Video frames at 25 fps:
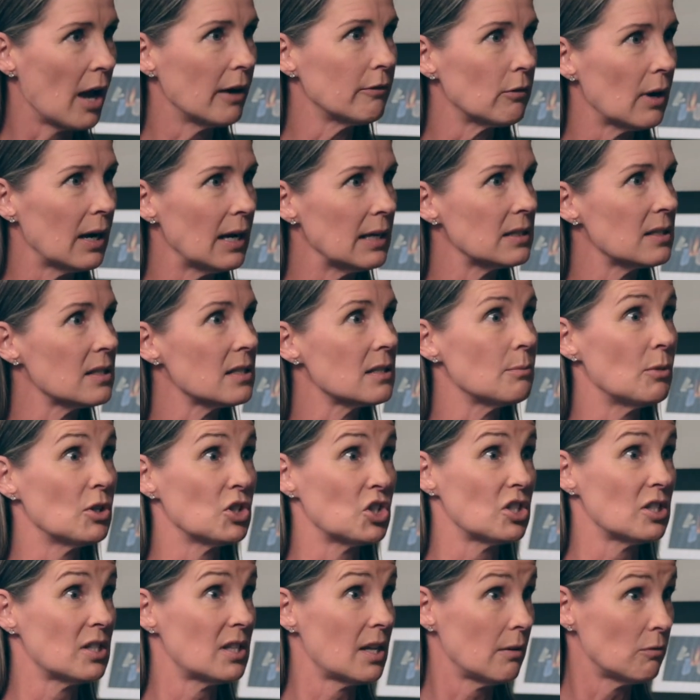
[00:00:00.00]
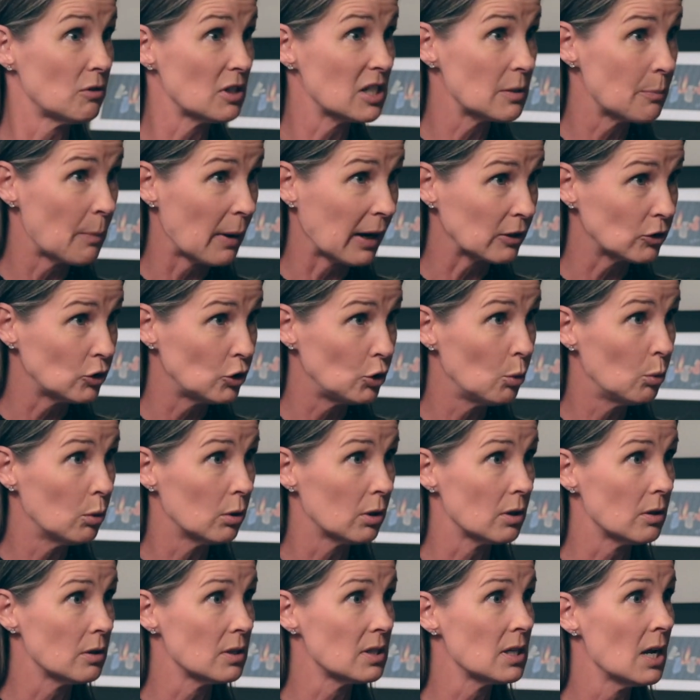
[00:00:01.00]
rights as much as they respect
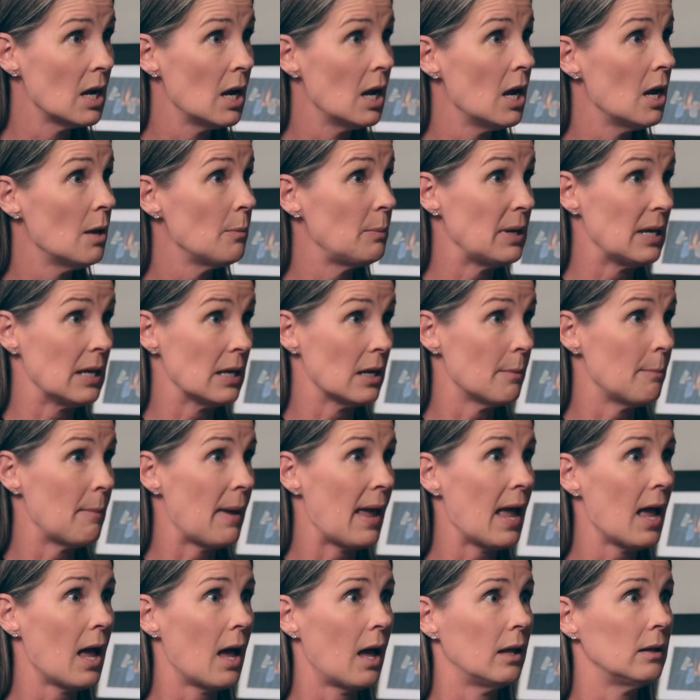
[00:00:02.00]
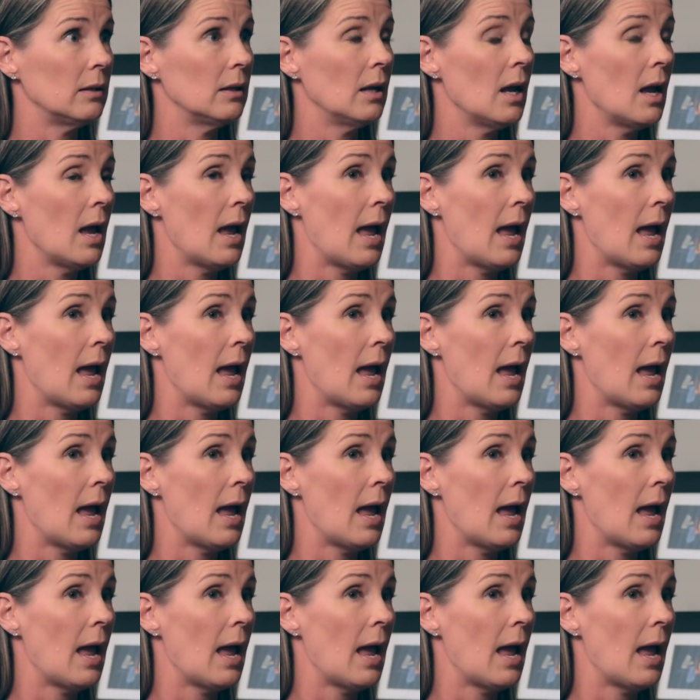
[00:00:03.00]
yours, being a man.